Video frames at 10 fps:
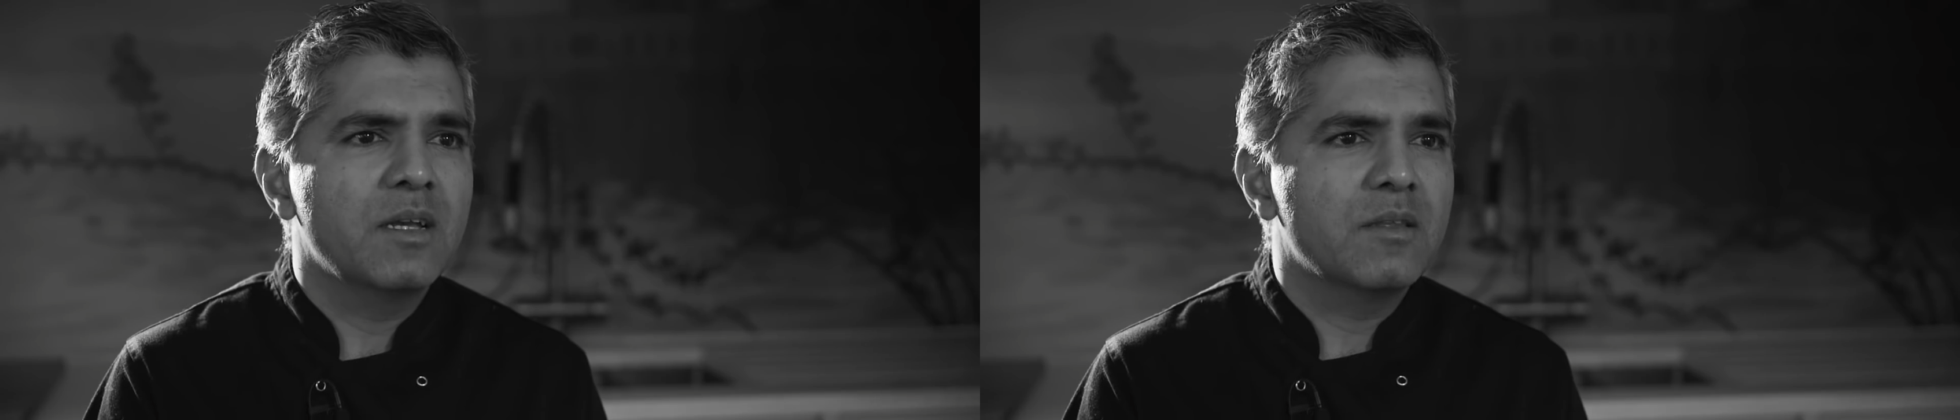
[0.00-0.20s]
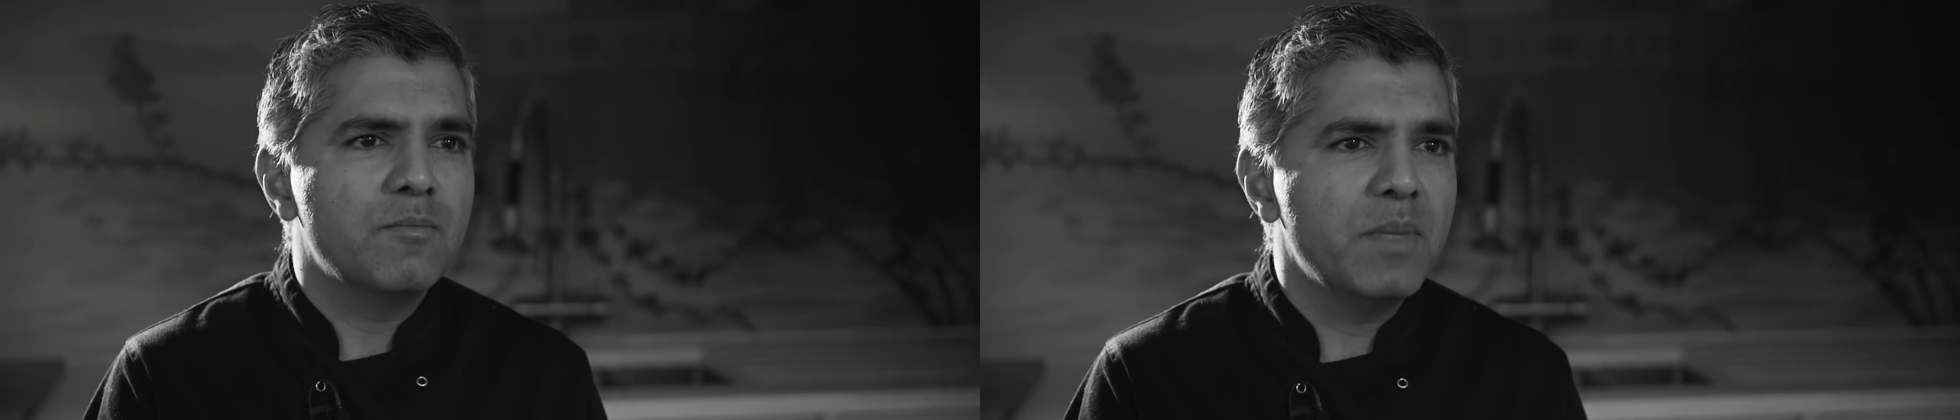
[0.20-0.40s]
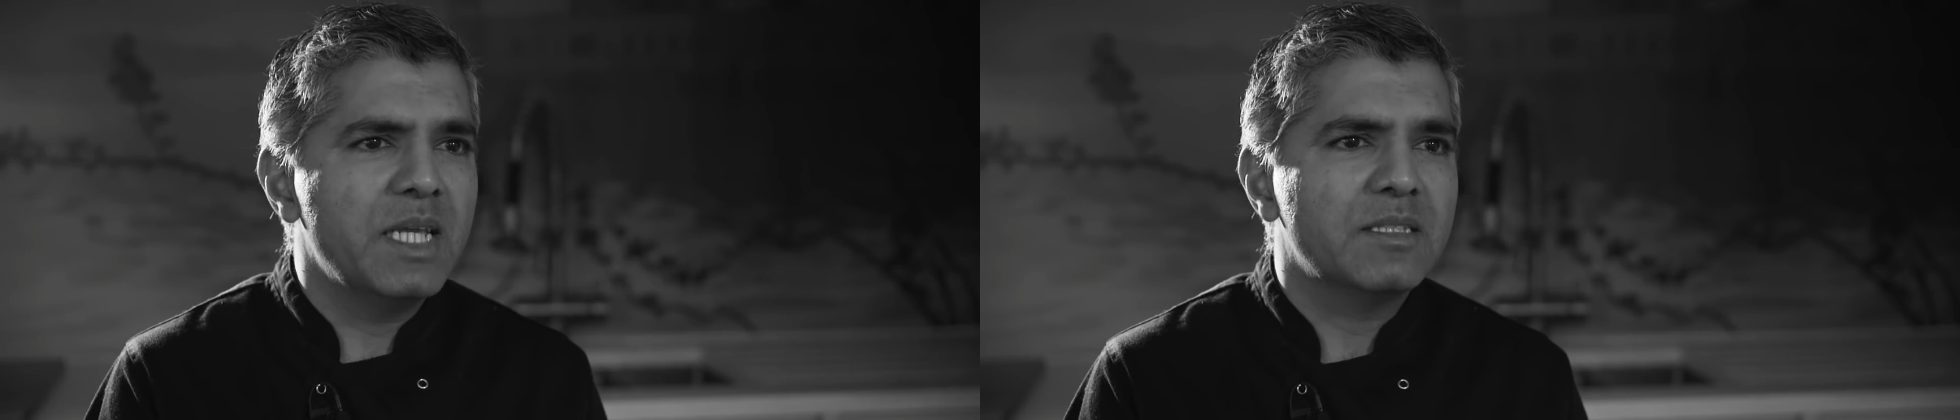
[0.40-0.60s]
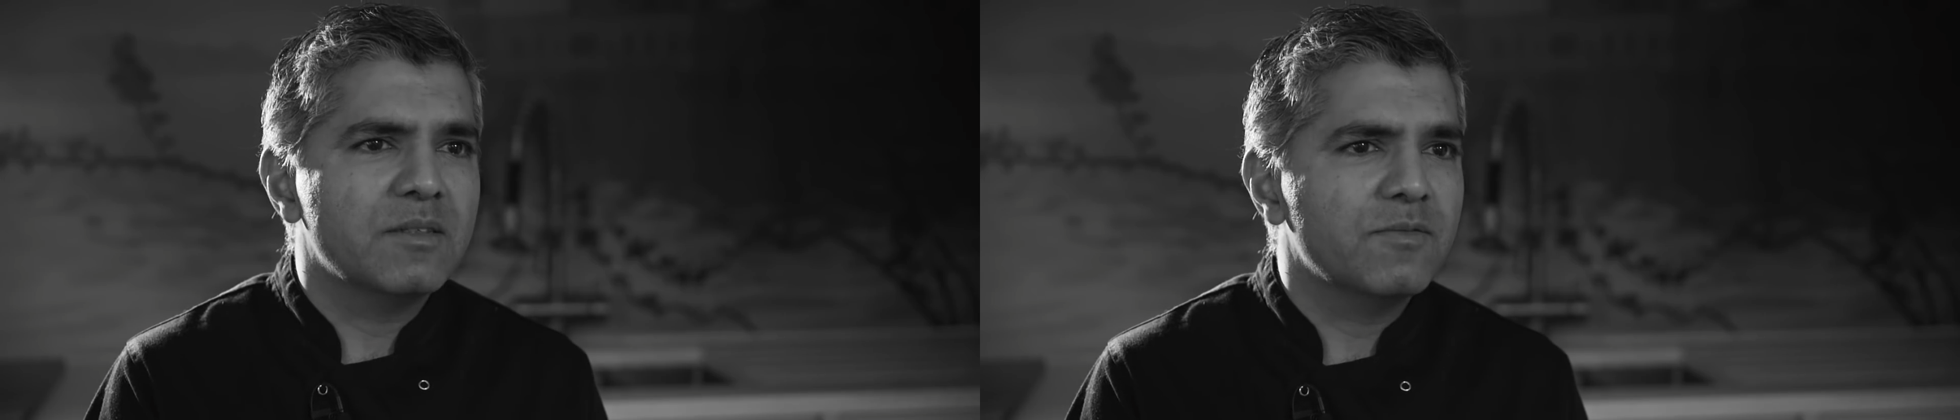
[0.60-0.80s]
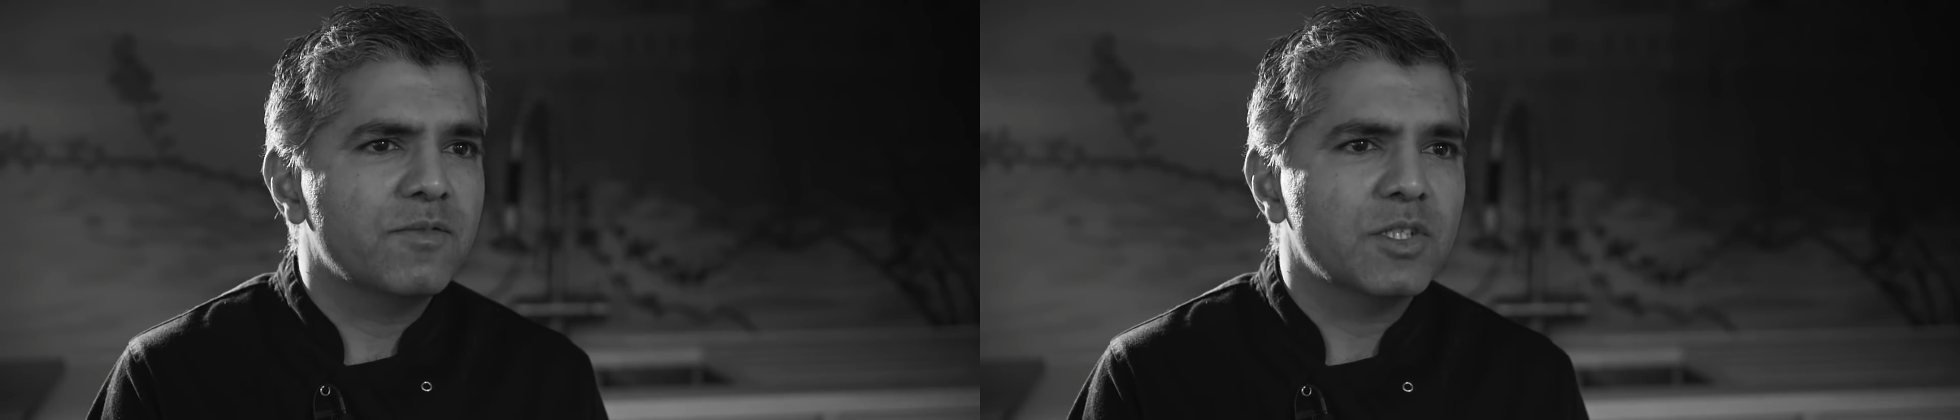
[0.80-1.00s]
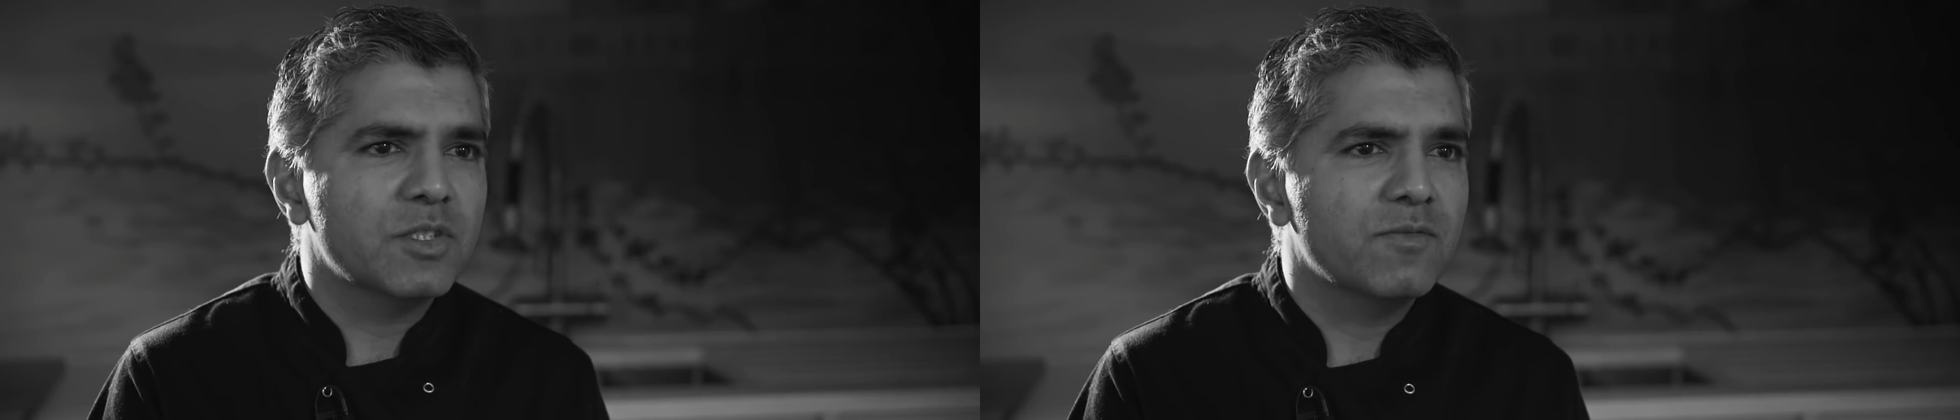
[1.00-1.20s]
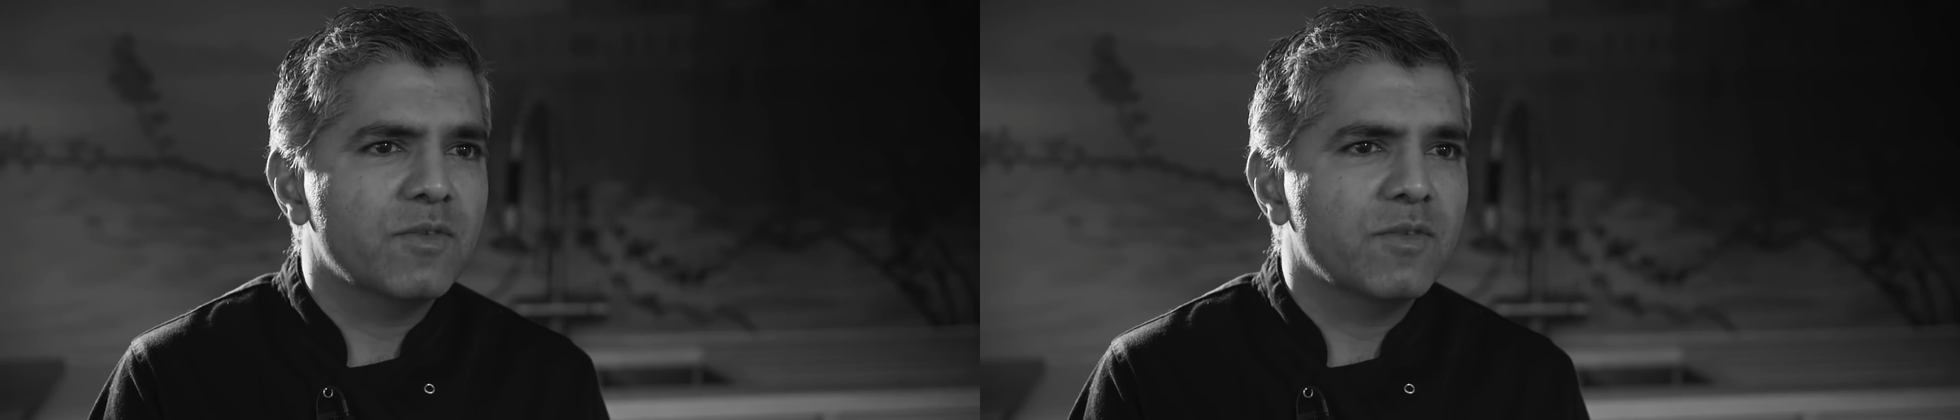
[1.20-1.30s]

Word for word: The meat and fish and